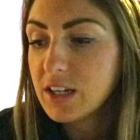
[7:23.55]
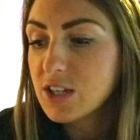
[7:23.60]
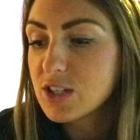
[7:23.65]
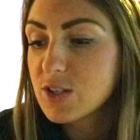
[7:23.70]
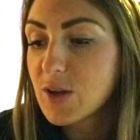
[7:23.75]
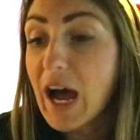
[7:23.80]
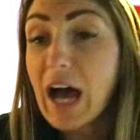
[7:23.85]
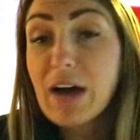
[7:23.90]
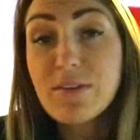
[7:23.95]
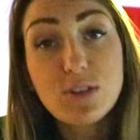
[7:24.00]

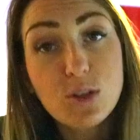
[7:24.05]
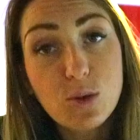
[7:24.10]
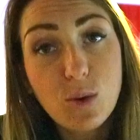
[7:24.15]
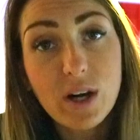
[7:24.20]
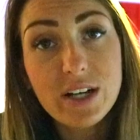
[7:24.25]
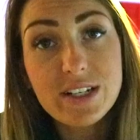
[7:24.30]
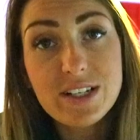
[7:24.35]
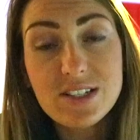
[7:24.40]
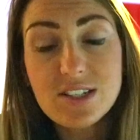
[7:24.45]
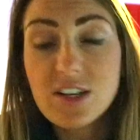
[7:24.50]
So I haven't
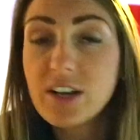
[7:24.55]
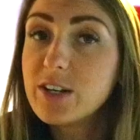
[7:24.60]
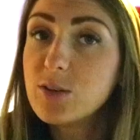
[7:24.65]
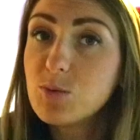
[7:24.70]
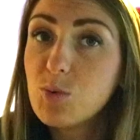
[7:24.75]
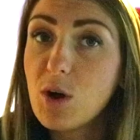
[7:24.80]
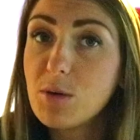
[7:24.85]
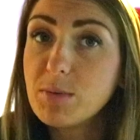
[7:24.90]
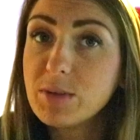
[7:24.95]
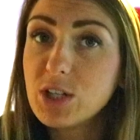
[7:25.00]
quite
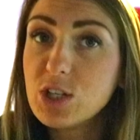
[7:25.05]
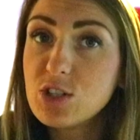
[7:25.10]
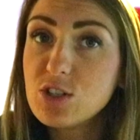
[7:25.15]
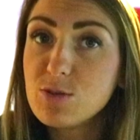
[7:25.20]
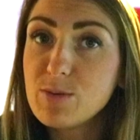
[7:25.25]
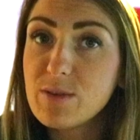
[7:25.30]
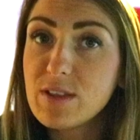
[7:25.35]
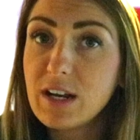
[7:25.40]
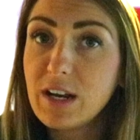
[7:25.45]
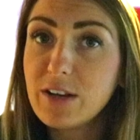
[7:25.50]
decided what I'm going to
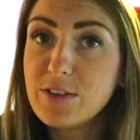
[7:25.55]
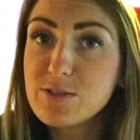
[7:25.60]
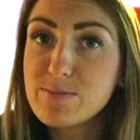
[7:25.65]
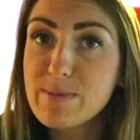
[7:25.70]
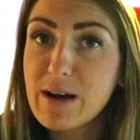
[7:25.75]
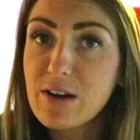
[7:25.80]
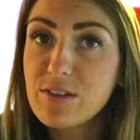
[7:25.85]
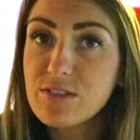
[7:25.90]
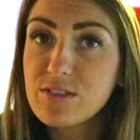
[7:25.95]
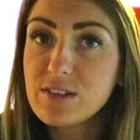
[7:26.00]
do with the London
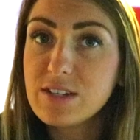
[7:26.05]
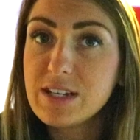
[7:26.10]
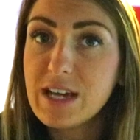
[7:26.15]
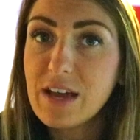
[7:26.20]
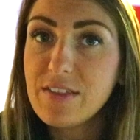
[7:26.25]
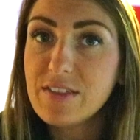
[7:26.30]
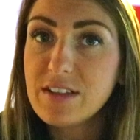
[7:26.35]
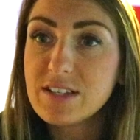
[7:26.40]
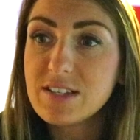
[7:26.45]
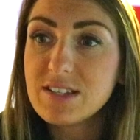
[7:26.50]
Marathon
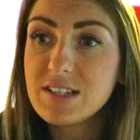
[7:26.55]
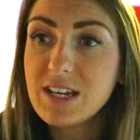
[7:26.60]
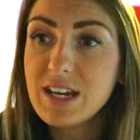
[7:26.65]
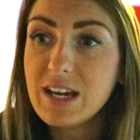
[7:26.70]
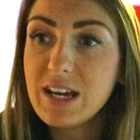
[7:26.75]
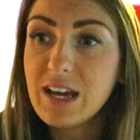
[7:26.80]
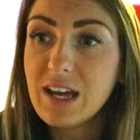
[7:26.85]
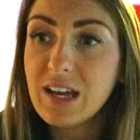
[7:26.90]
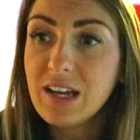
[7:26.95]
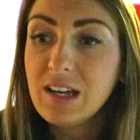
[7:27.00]
yet this
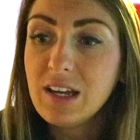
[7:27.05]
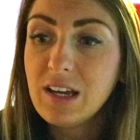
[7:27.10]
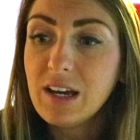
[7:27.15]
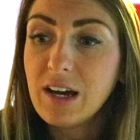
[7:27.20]
year.